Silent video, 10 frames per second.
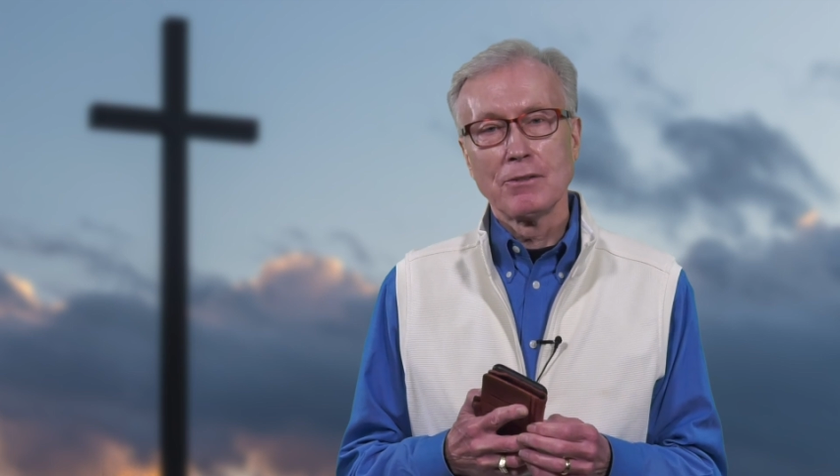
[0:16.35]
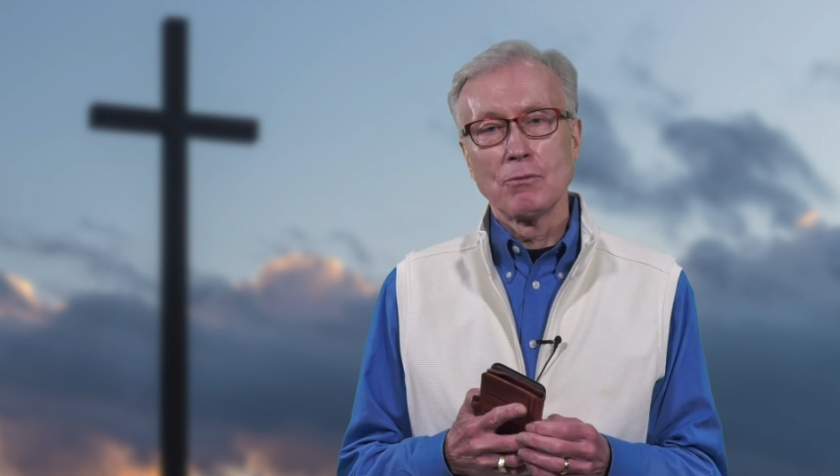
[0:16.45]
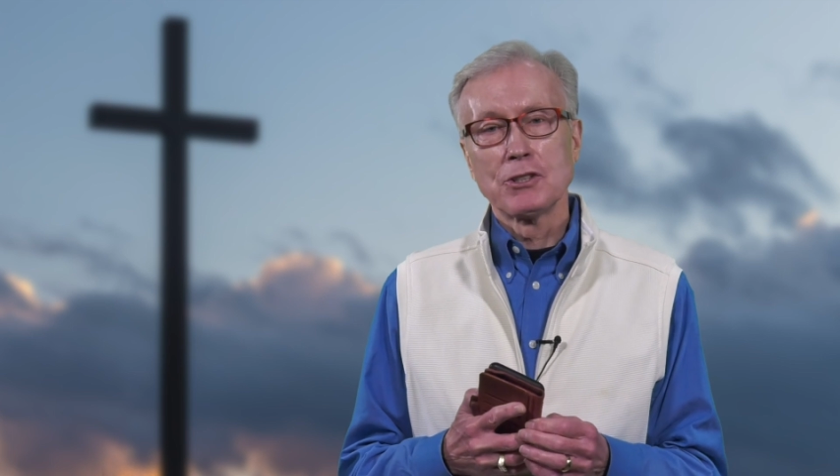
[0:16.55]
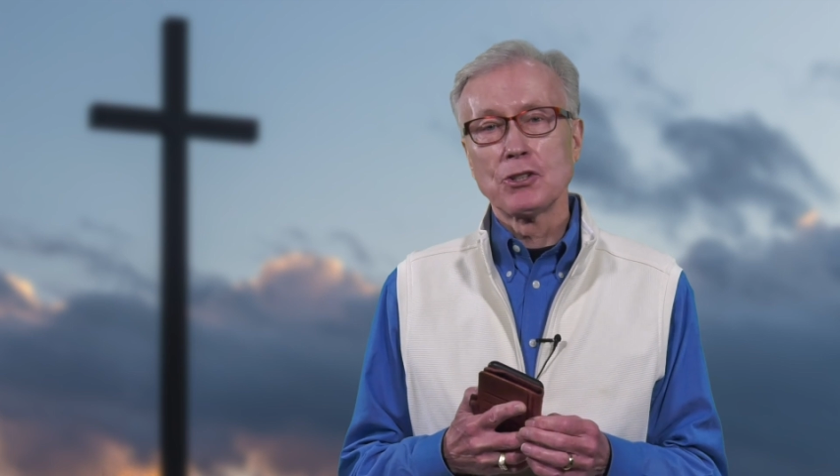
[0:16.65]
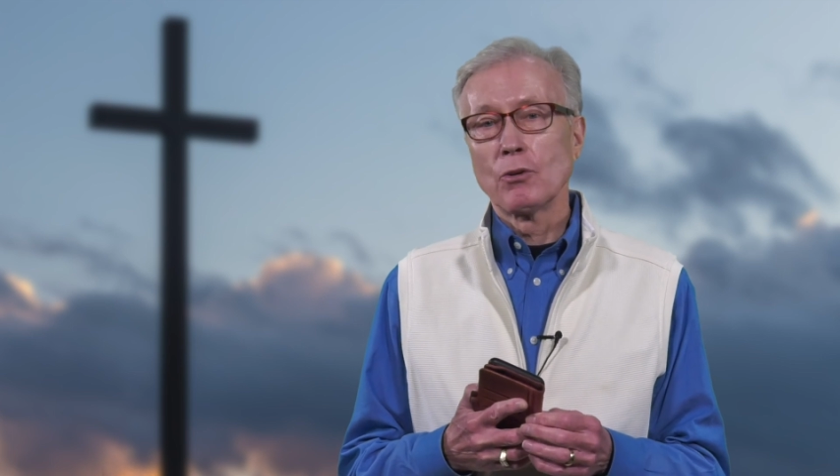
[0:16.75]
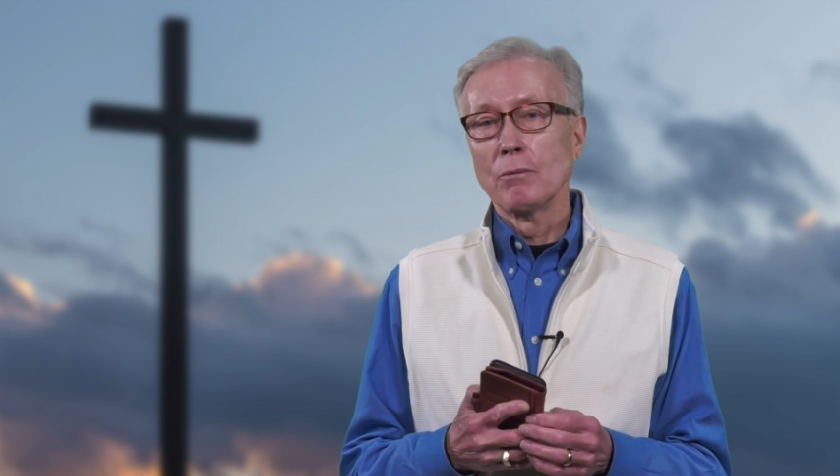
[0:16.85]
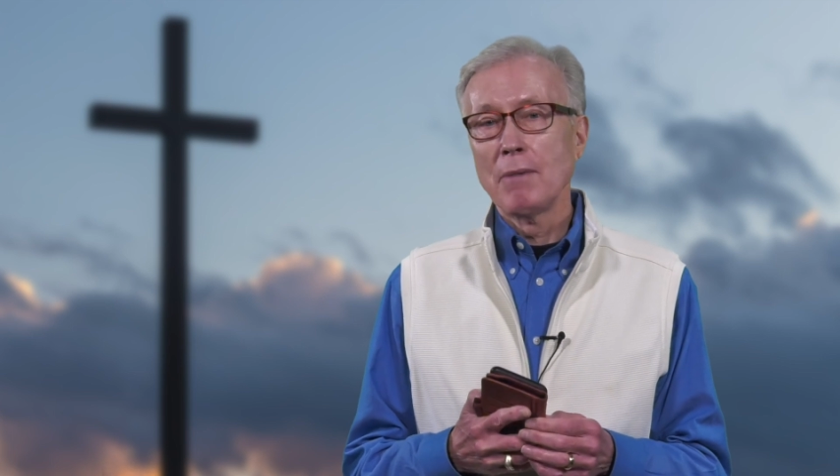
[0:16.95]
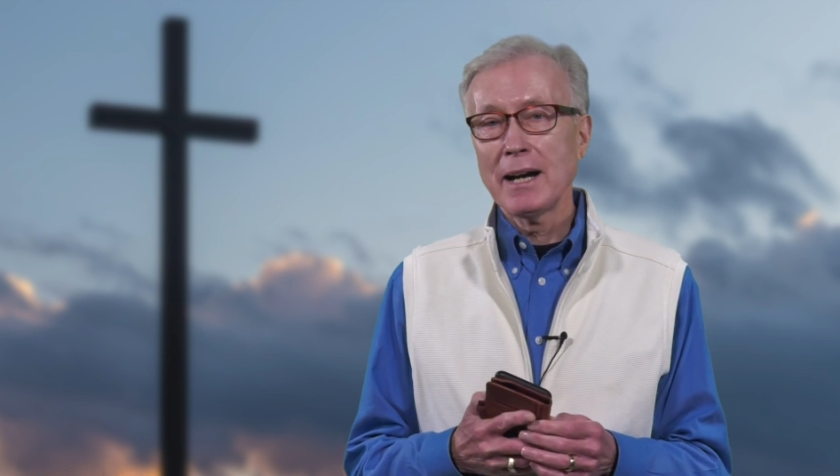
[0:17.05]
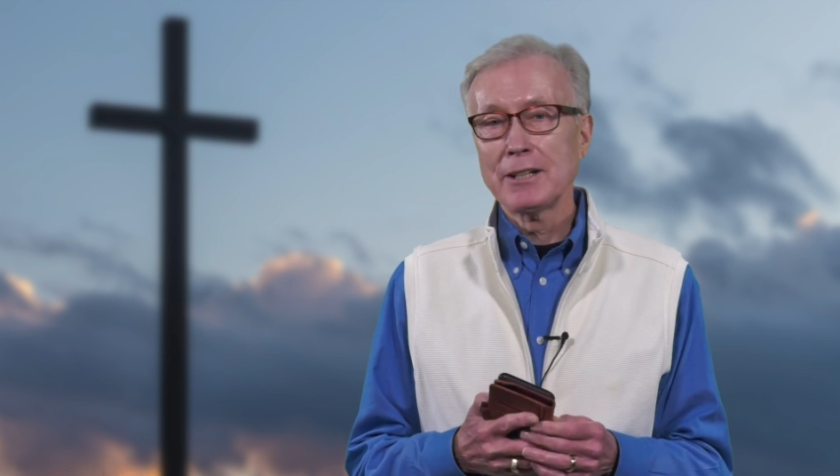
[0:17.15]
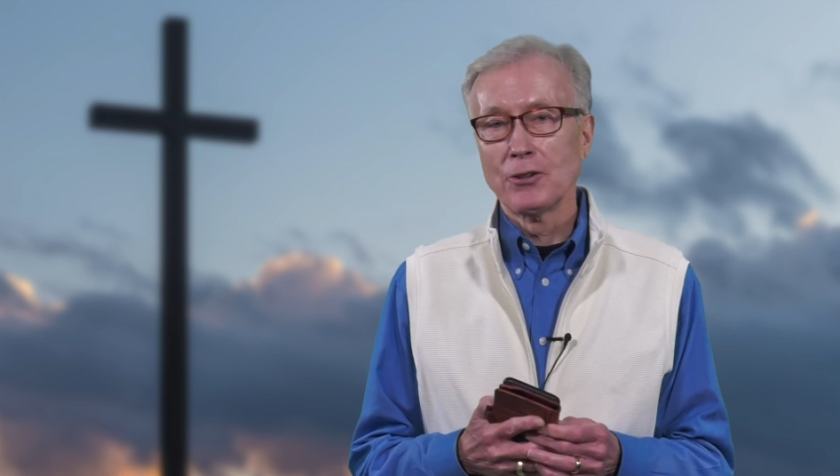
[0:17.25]
was to
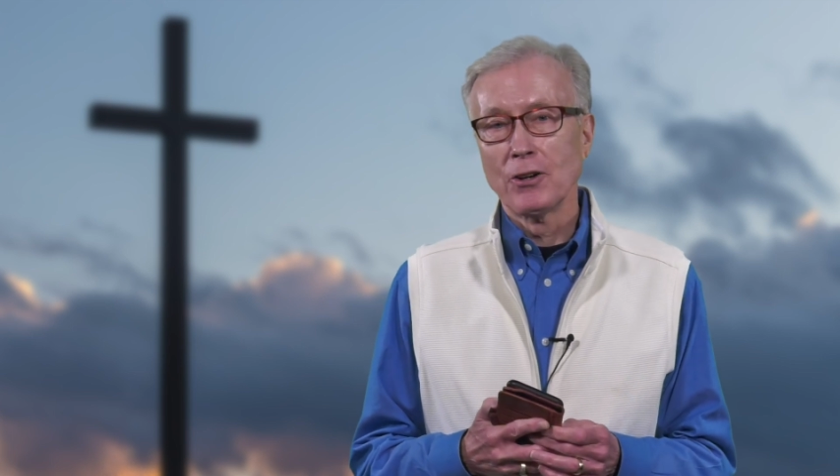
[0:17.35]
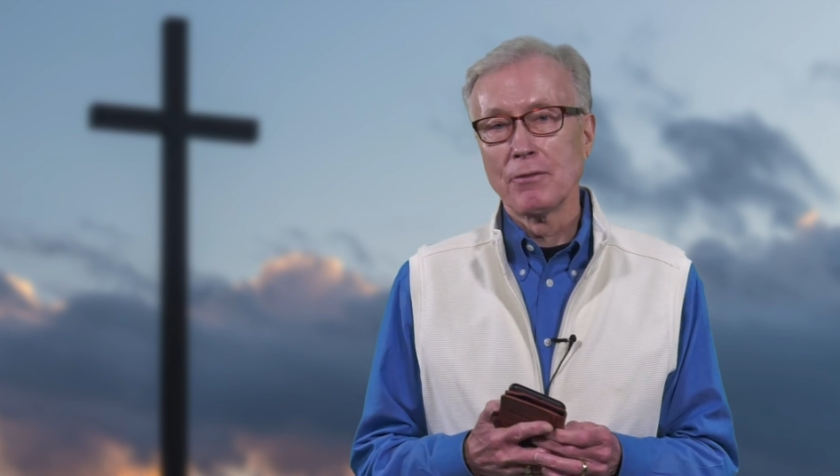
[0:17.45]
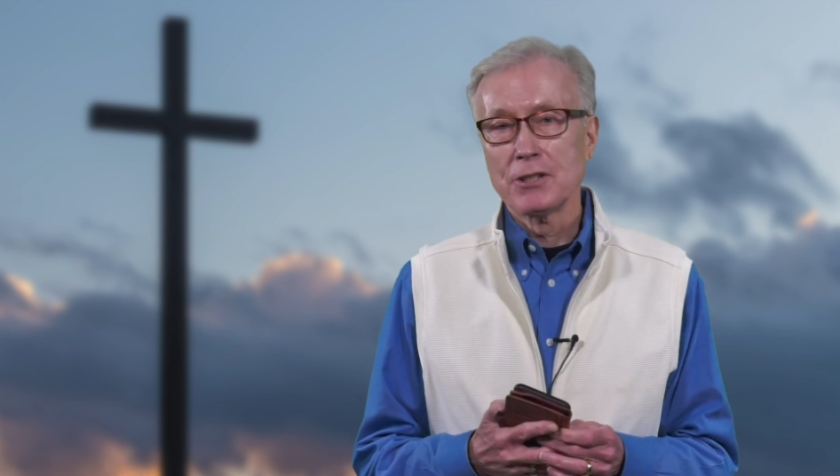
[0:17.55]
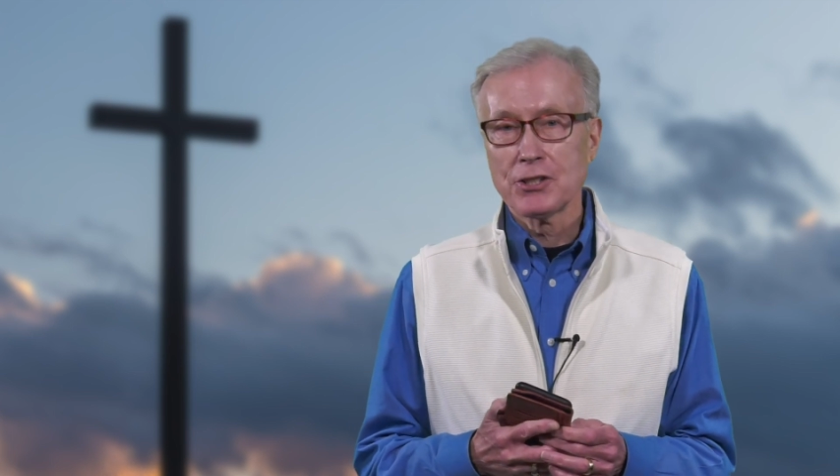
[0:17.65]
remind her of the